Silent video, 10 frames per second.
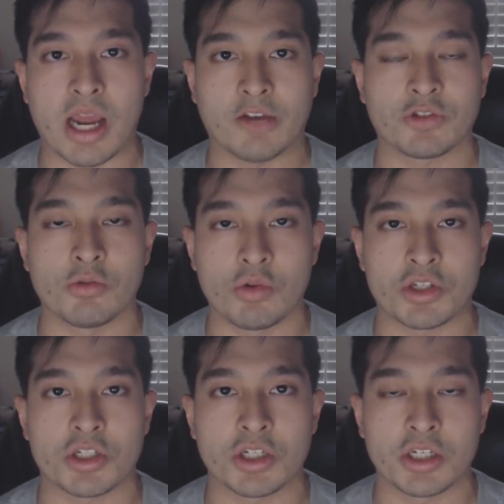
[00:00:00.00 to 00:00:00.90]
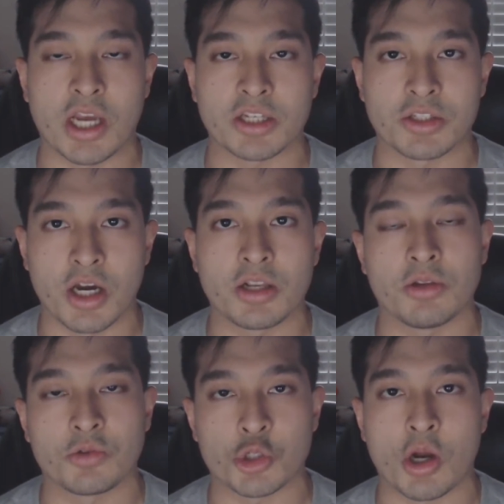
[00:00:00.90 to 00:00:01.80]
after what she has done
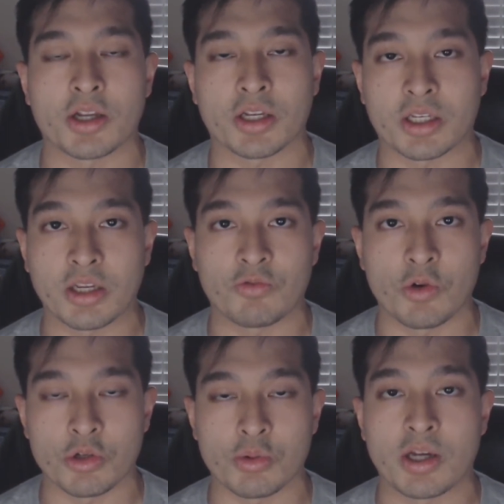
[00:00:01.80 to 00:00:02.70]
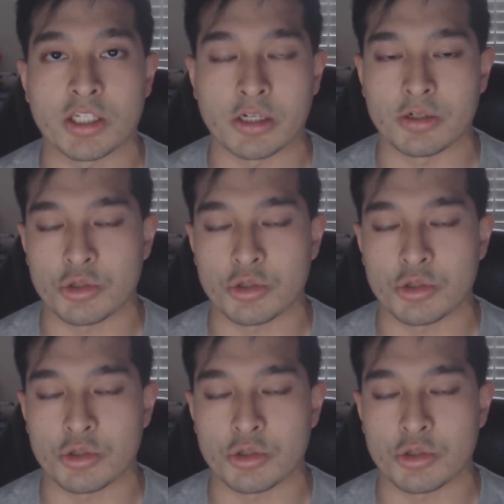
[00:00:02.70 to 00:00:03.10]
and trying to give roles while to,